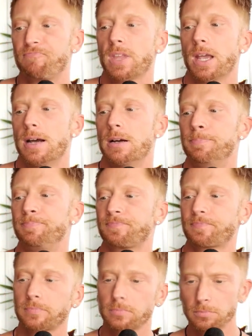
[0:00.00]
and
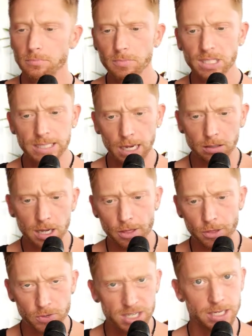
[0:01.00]
he outlined
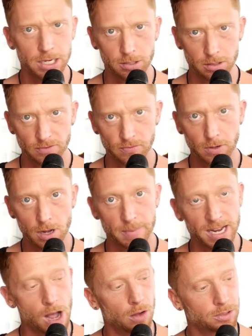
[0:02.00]
3 stages of
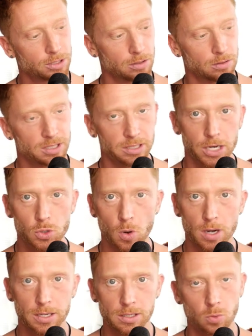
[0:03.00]
coming out. So stage
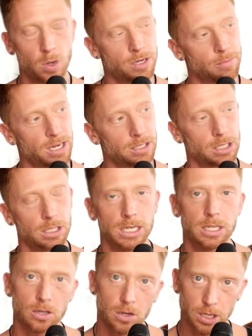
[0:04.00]
1 is when you're basically
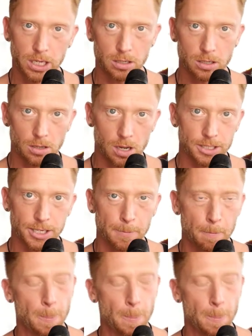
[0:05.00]
in the closet.